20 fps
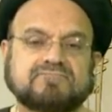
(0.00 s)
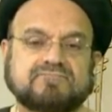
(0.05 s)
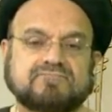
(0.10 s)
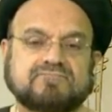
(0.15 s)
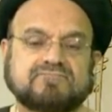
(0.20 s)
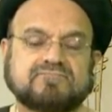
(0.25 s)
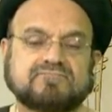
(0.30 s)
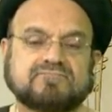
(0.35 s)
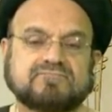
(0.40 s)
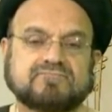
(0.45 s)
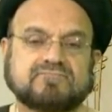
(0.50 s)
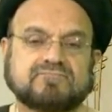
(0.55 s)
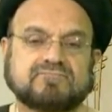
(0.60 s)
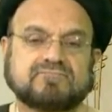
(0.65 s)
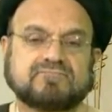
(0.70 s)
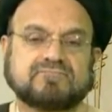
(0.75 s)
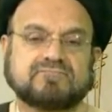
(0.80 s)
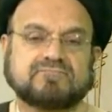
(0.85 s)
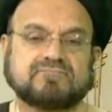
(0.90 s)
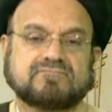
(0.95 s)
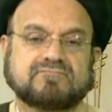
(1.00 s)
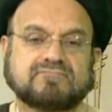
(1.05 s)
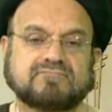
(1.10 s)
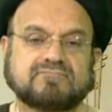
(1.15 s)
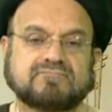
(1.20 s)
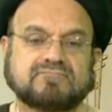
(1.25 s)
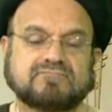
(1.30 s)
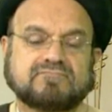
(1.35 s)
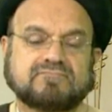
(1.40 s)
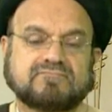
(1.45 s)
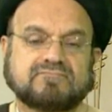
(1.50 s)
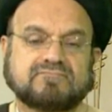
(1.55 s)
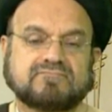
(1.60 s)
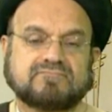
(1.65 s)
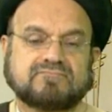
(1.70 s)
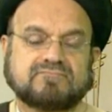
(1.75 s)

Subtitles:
[no speech]